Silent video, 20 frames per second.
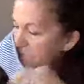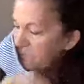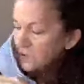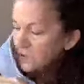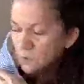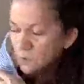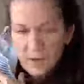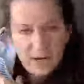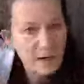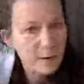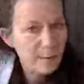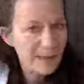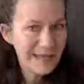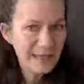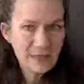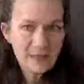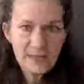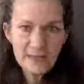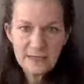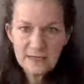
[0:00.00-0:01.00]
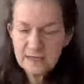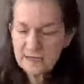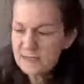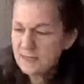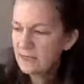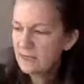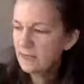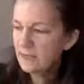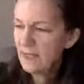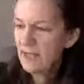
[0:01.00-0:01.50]
if you want to make
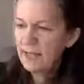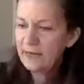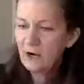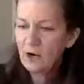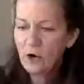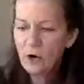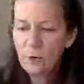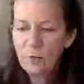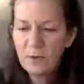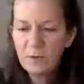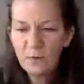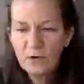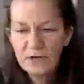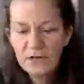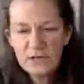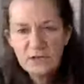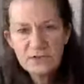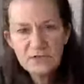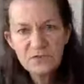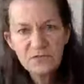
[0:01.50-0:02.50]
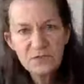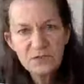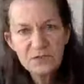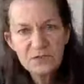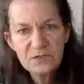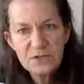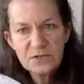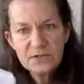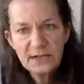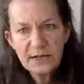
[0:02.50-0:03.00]
this at home and want to use
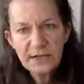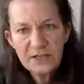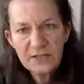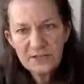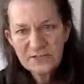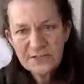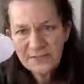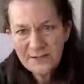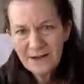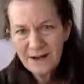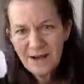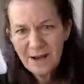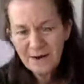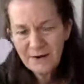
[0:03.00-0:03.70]
filters, I used an